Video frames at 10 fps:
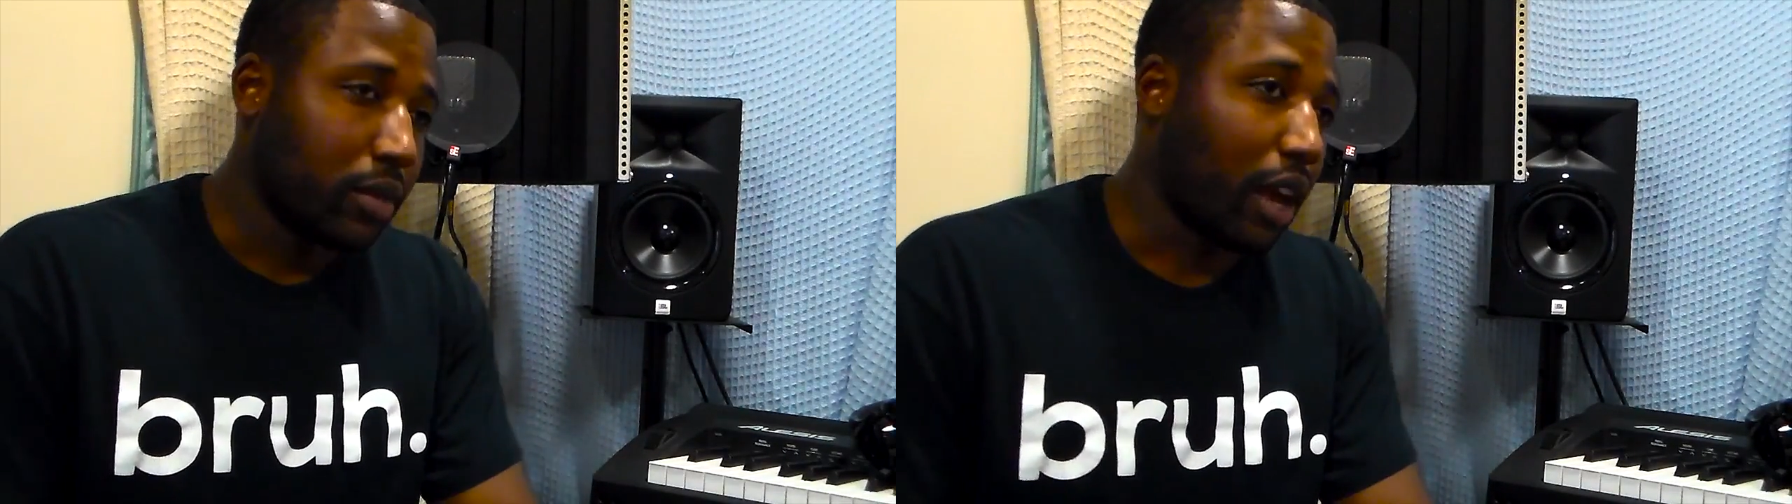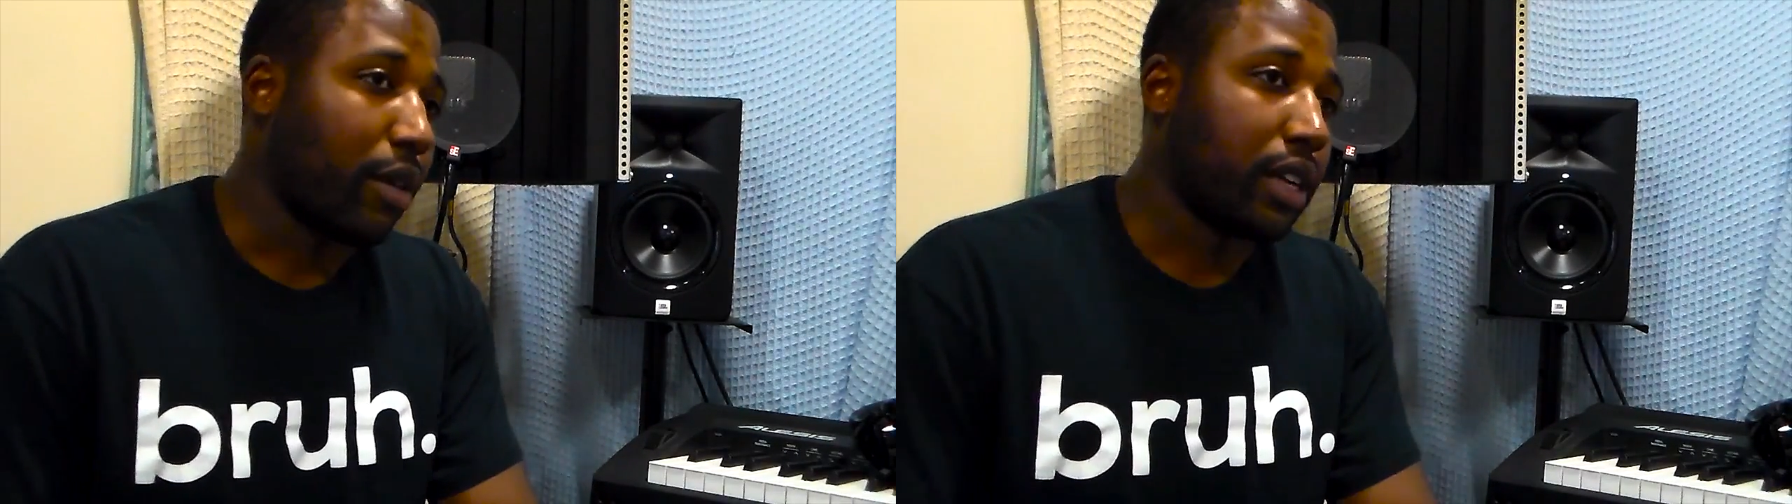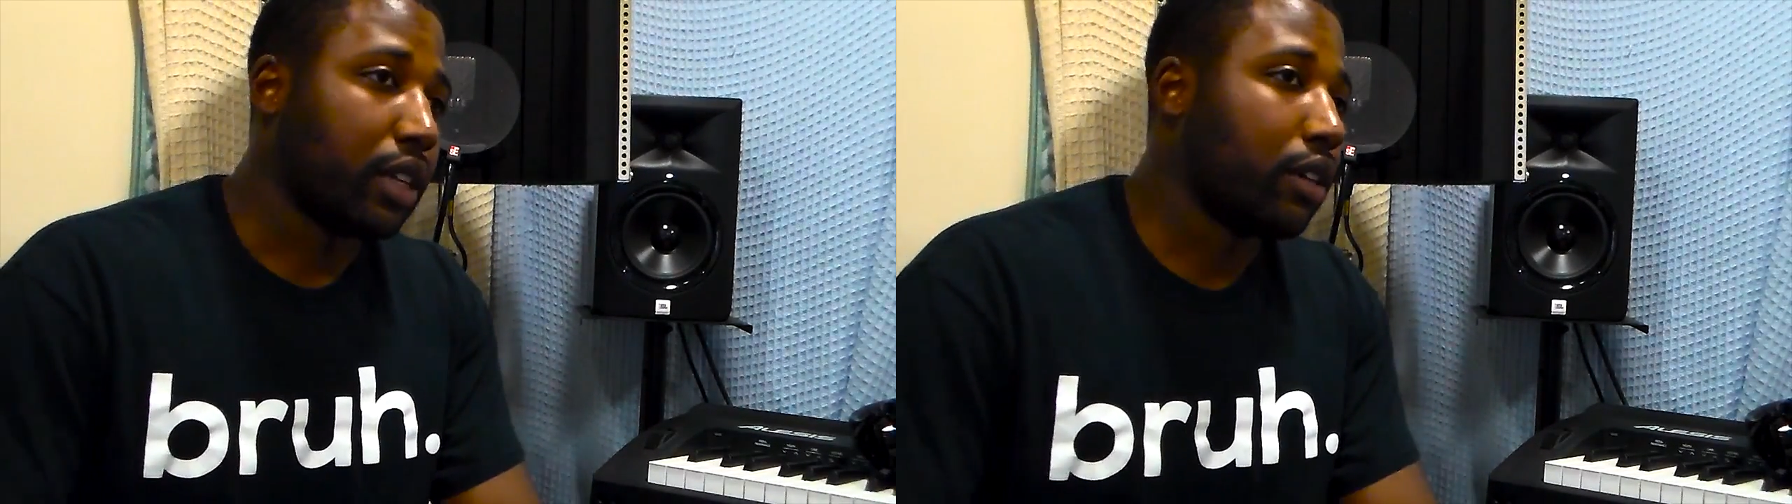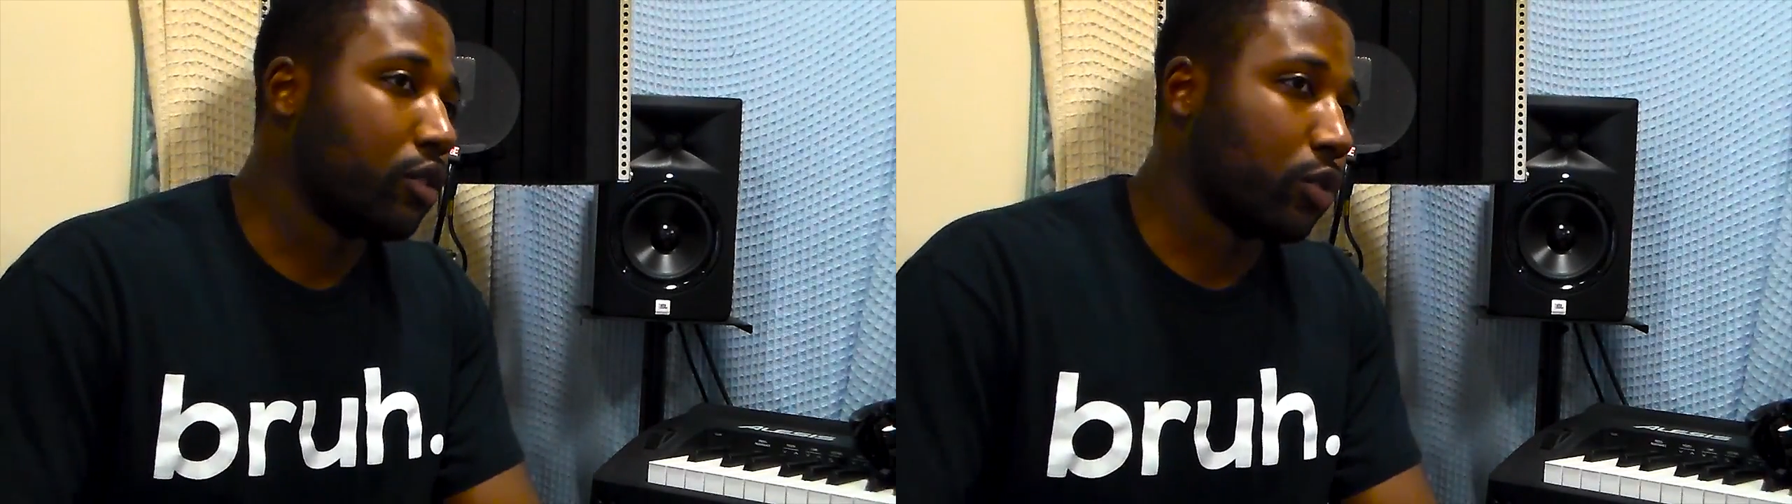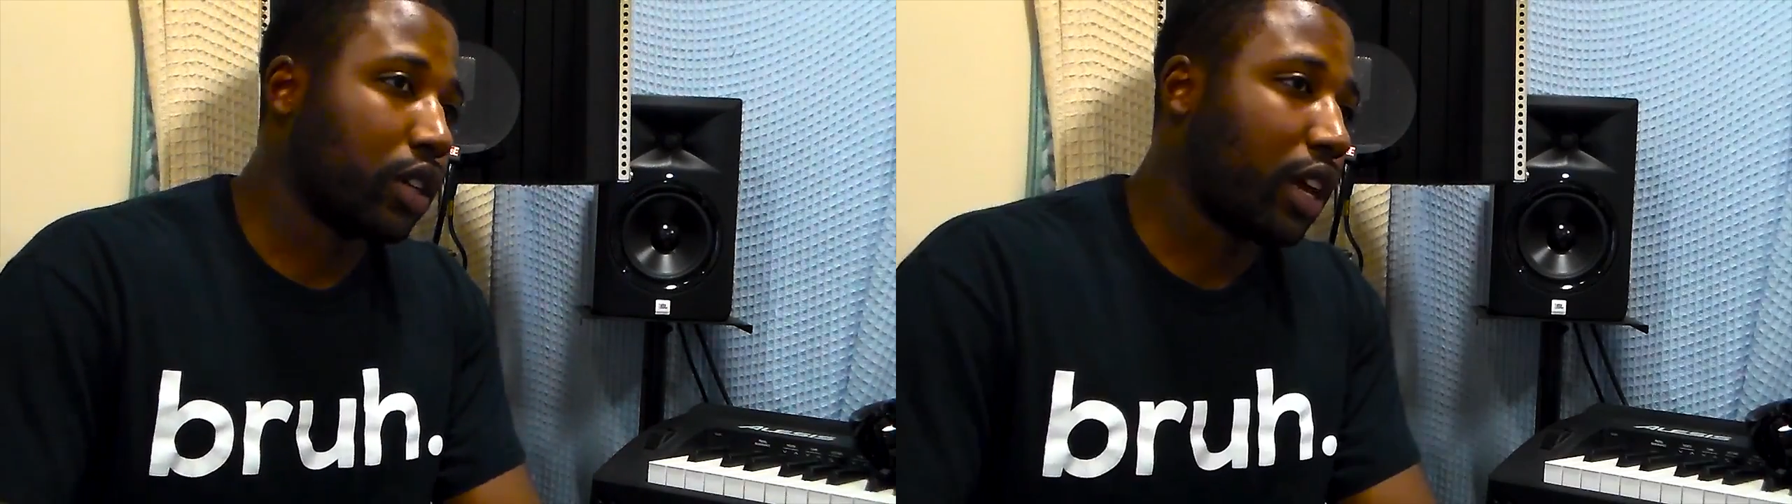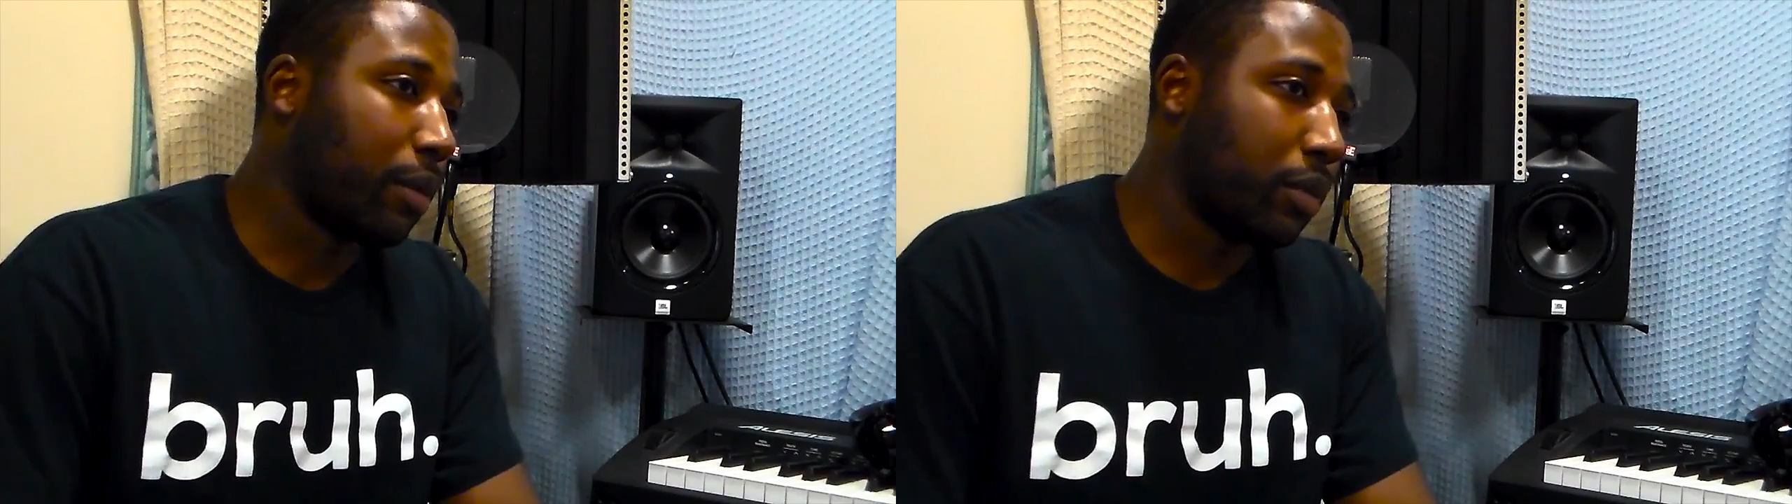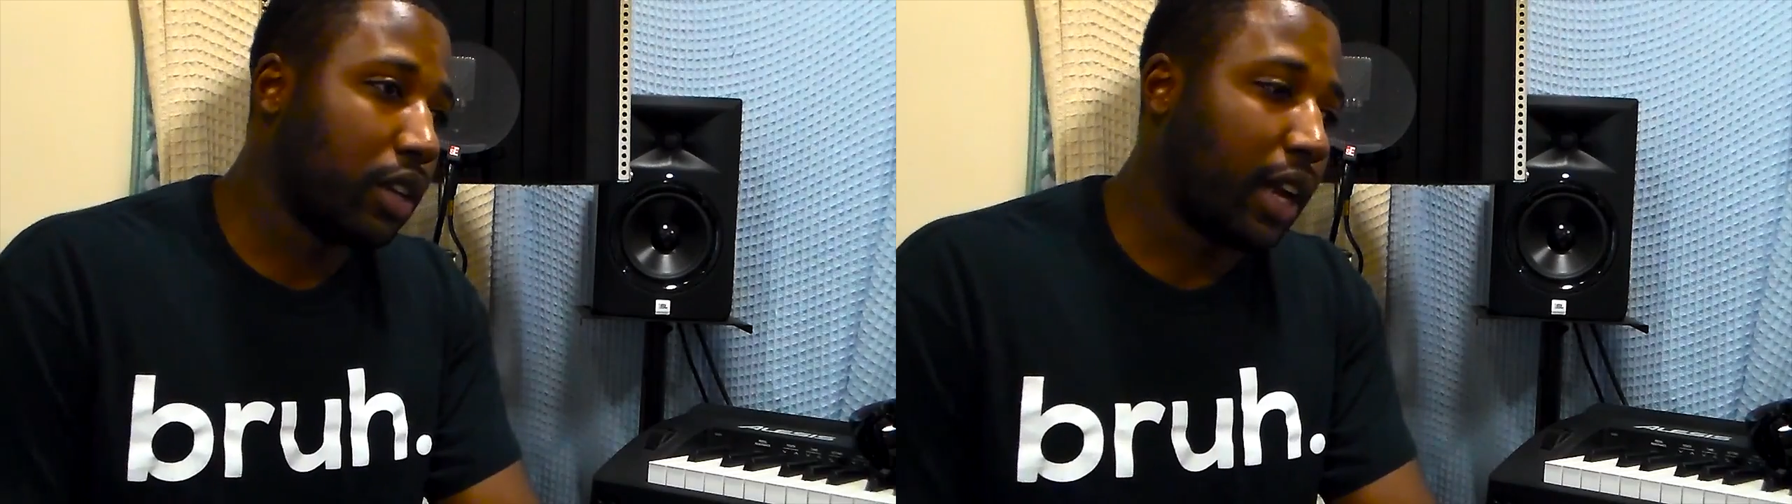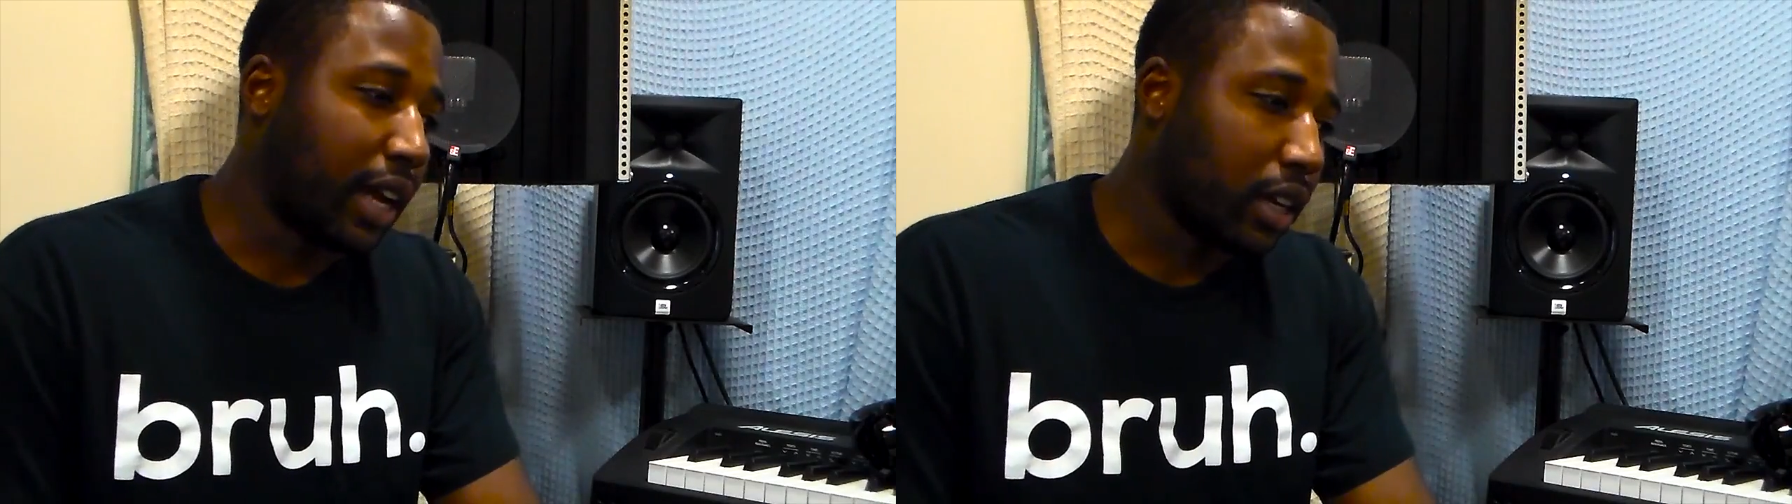That right there is what kept
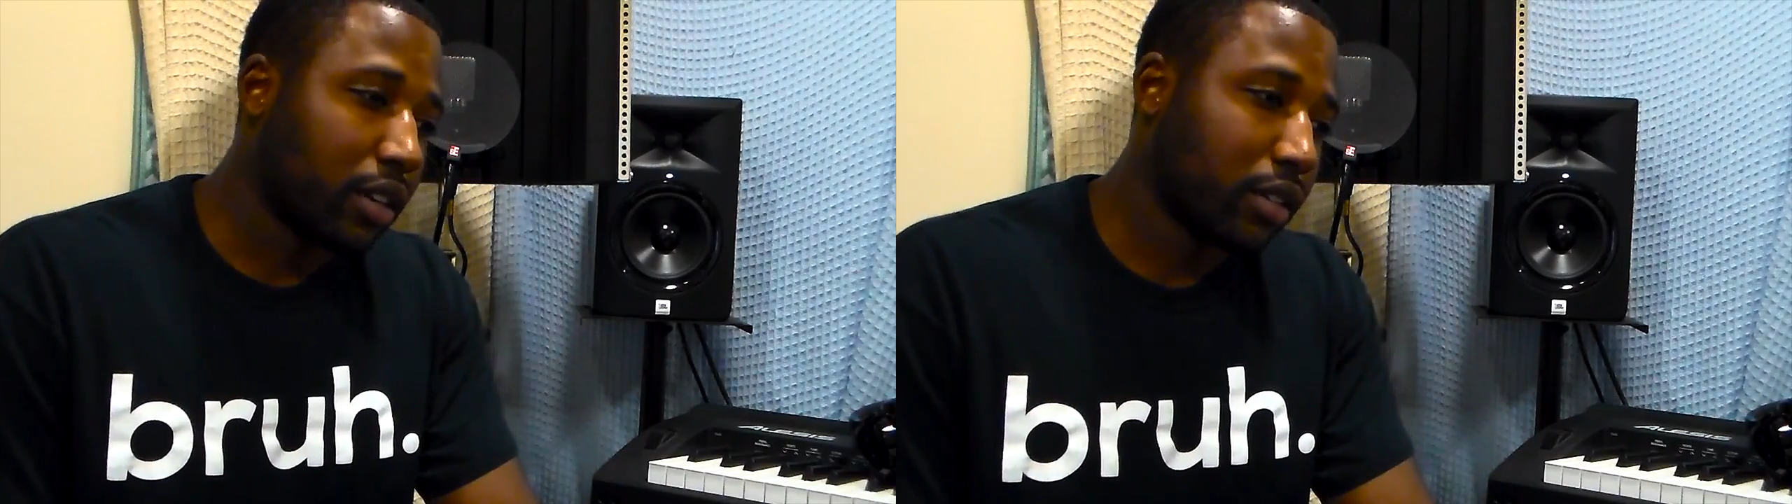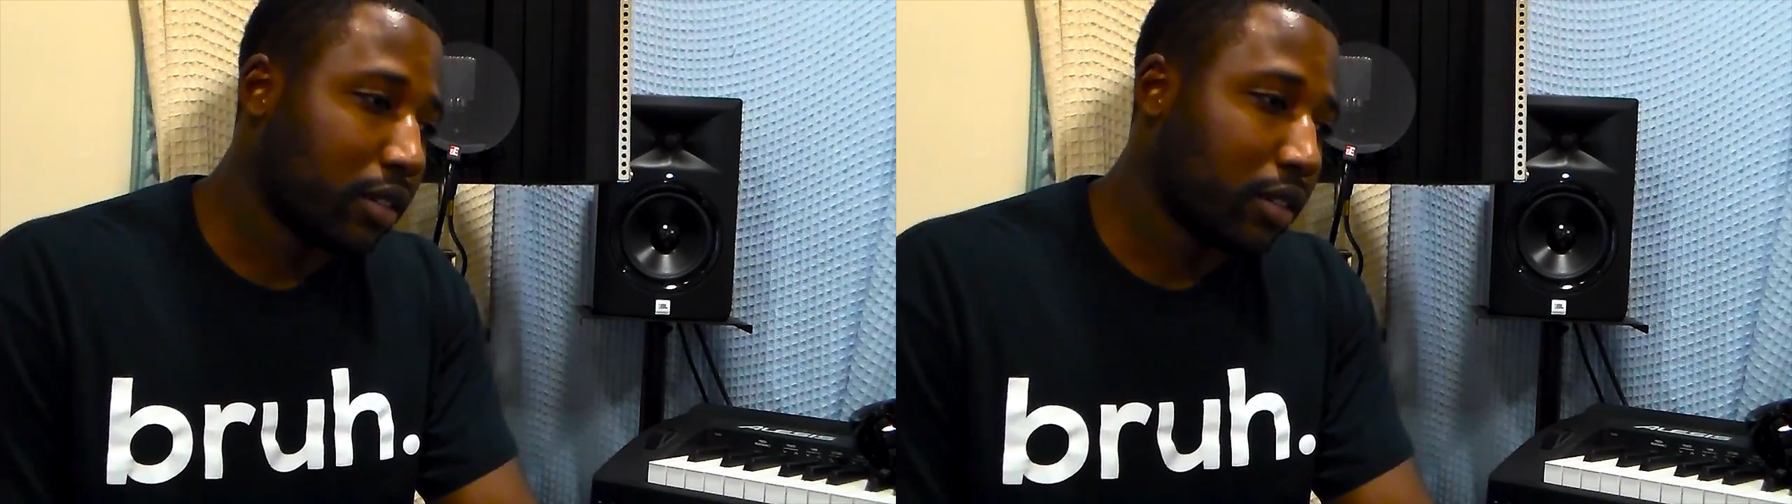me like,